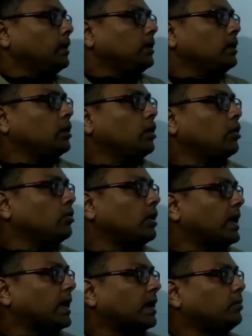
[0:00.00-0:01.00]
Now
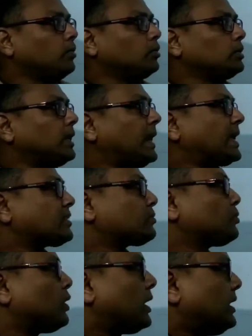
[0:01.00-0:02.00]
I come to the
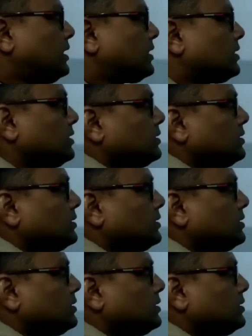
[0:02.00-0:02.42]
next point,